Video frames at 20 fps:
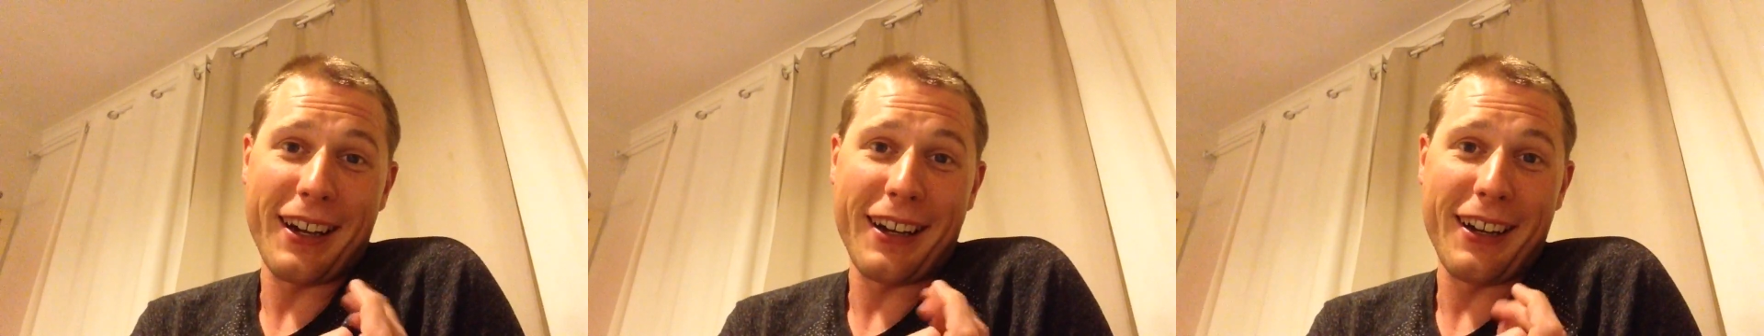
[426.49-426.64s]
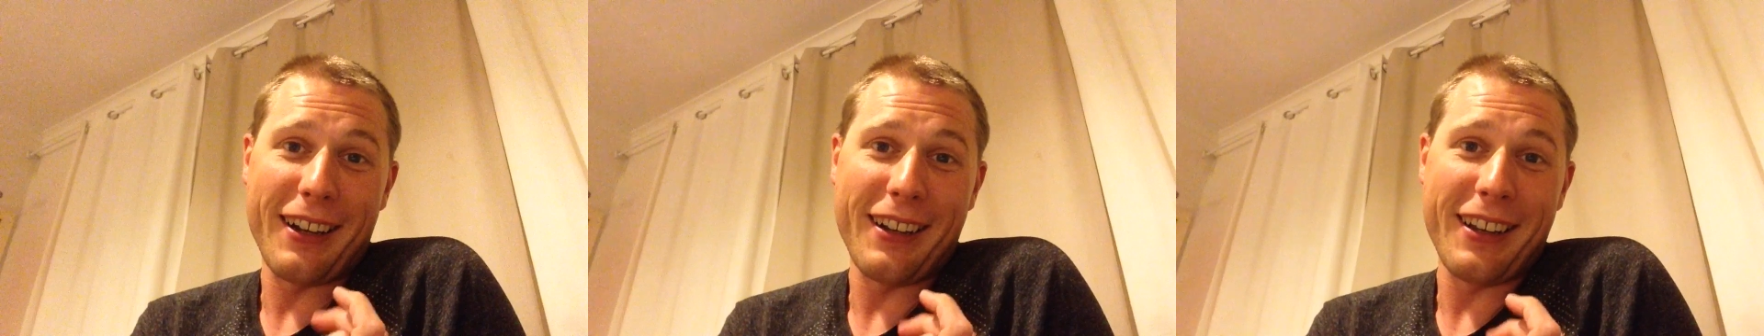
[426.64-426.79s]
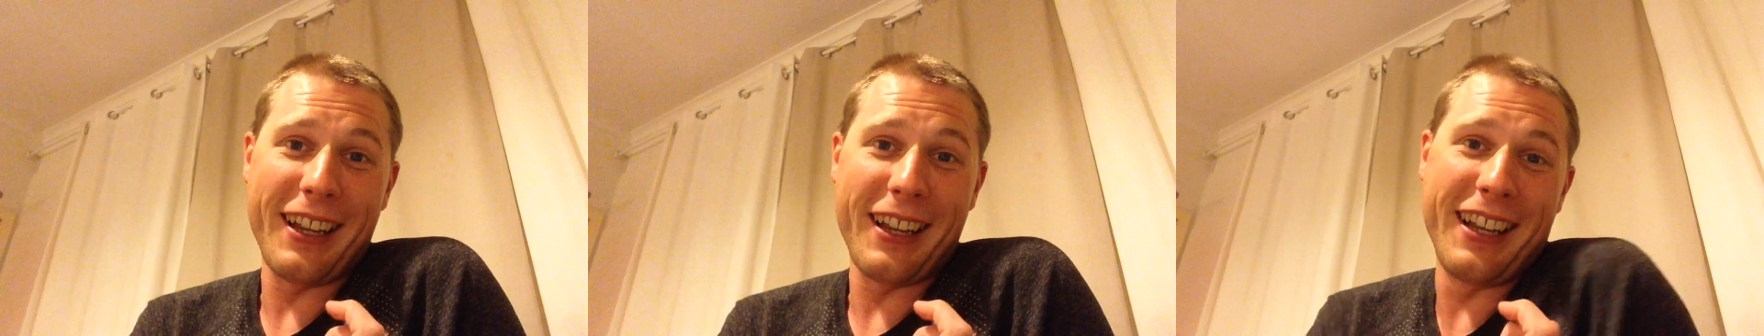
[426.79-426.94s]

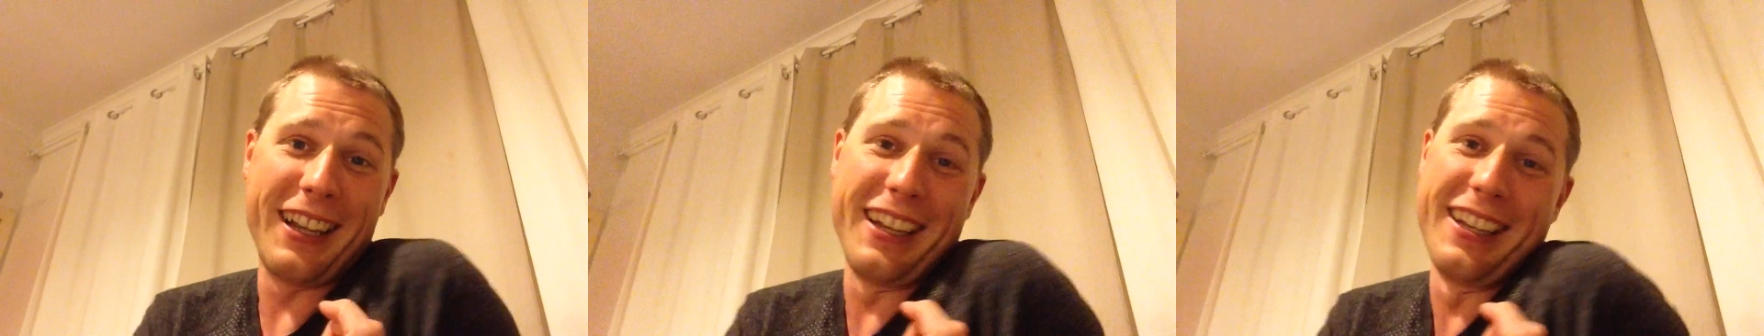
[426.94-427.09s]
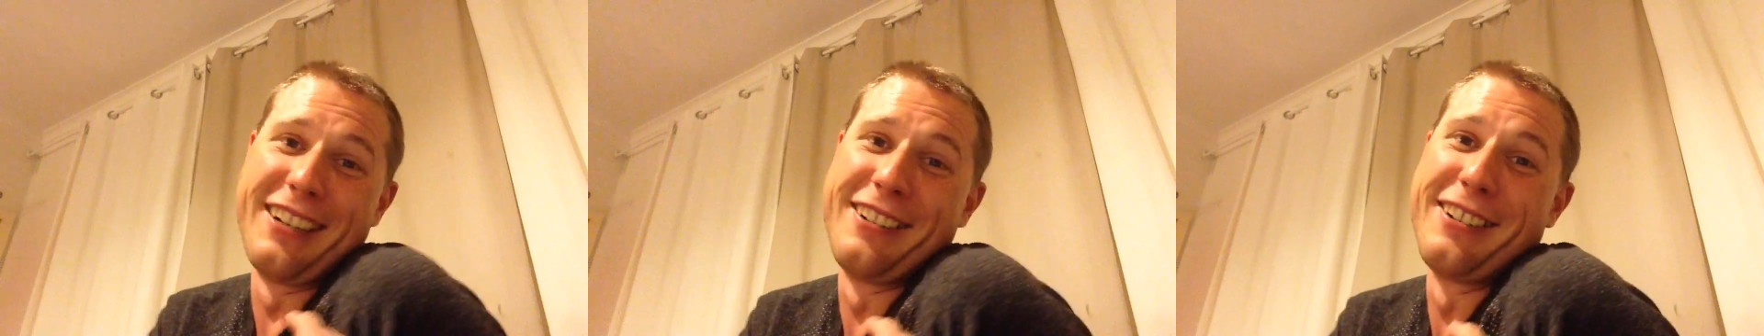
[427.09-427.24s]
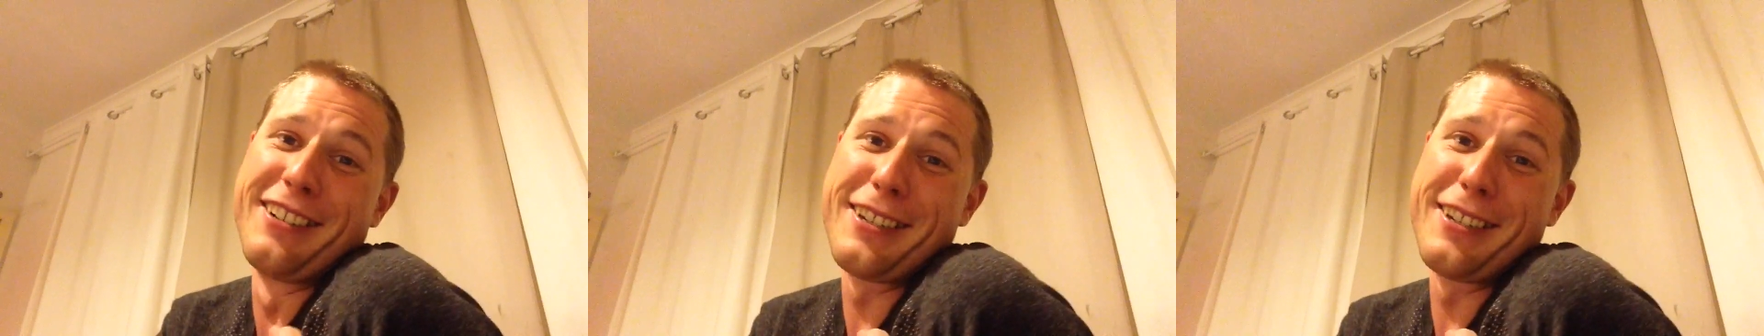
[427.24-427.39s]

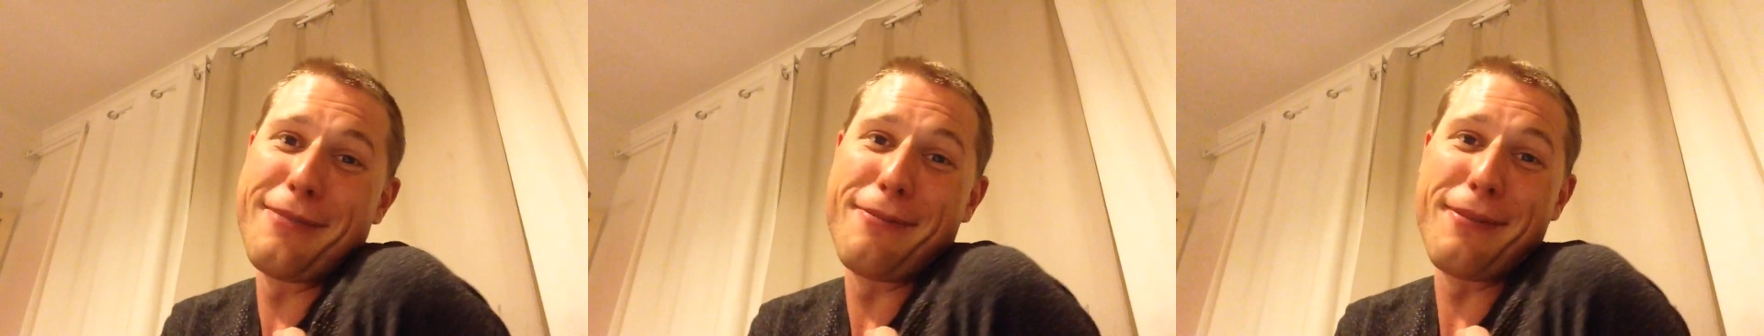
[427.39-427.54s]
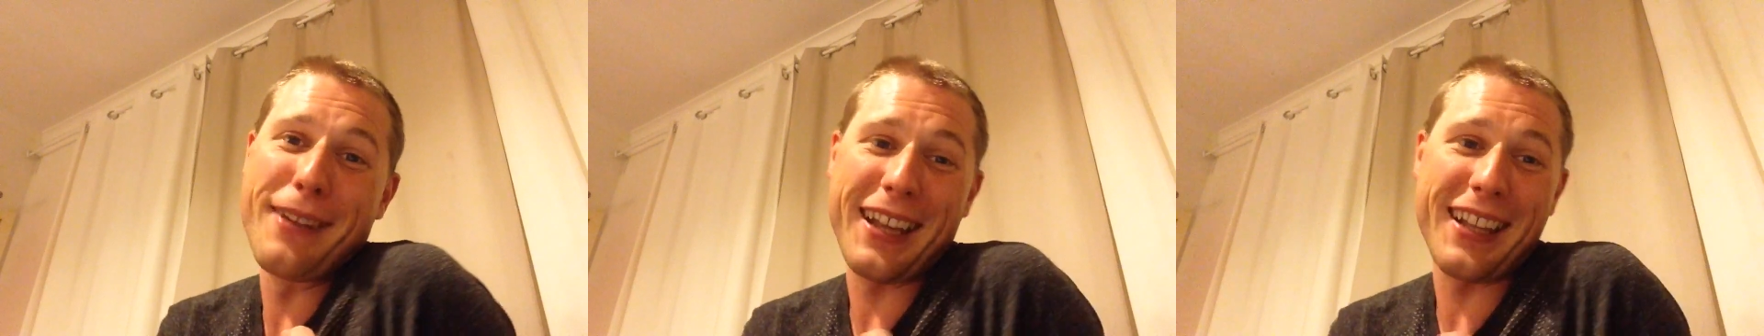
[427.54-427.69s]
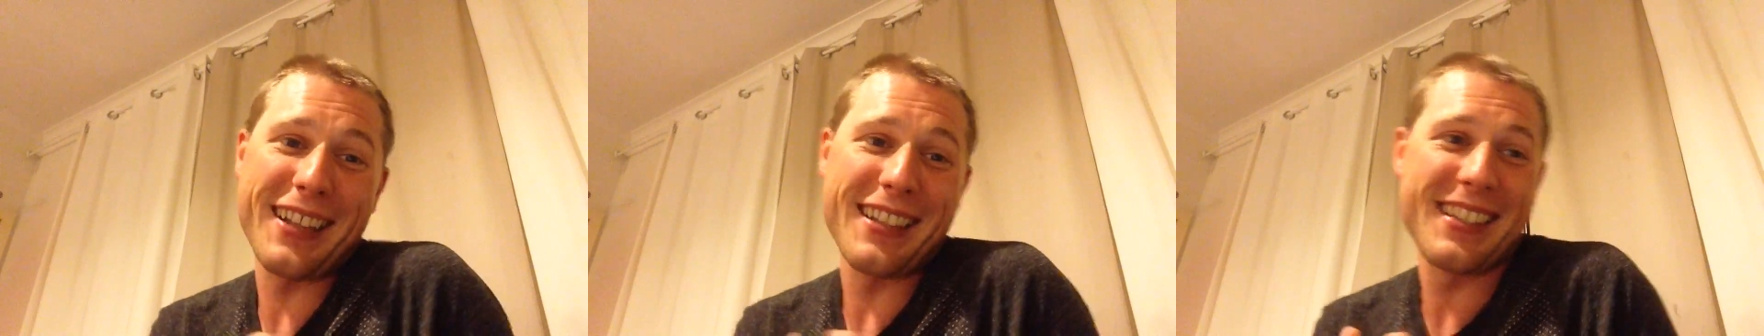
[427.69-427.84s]
which
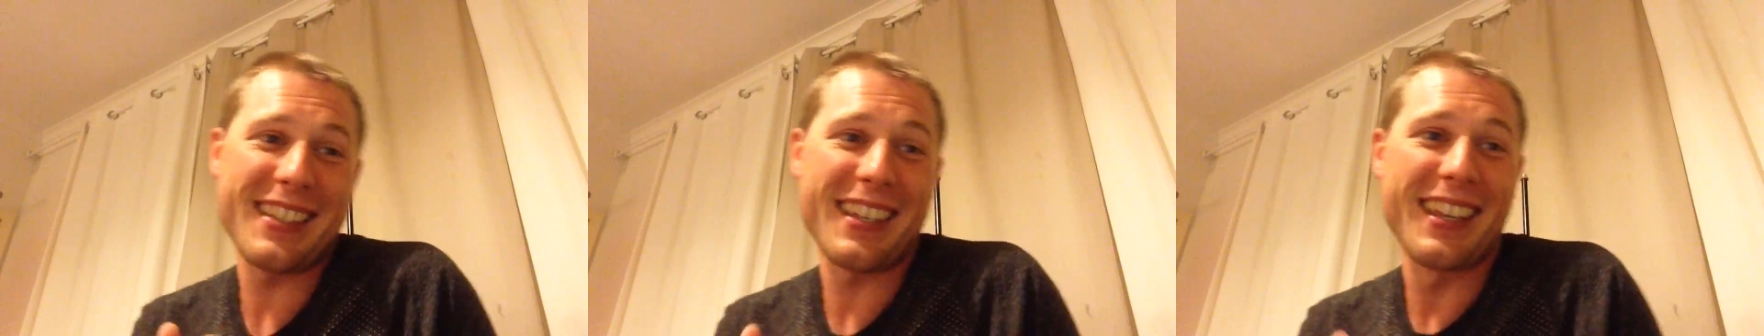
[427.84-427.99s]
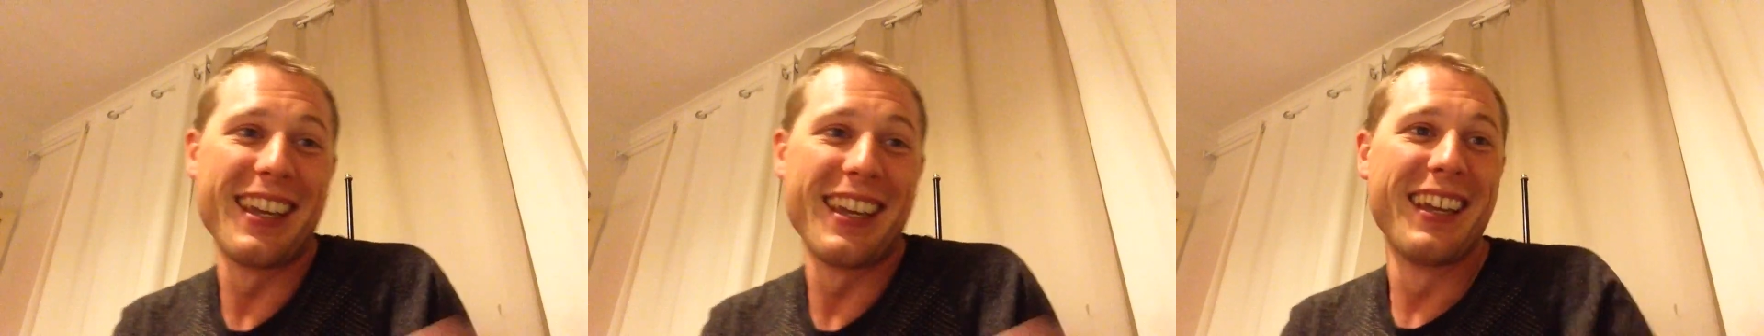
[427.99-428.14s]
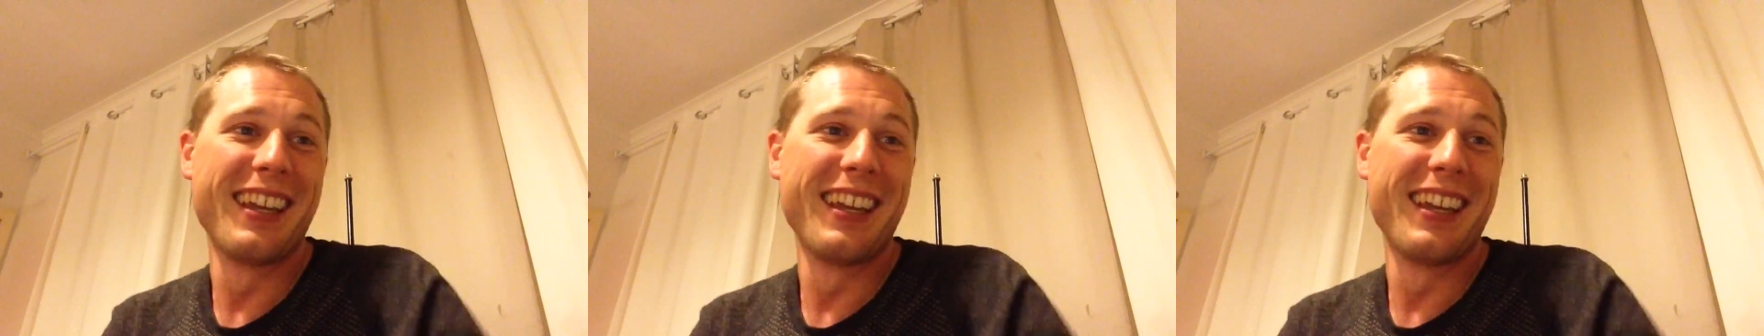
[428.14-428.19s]
means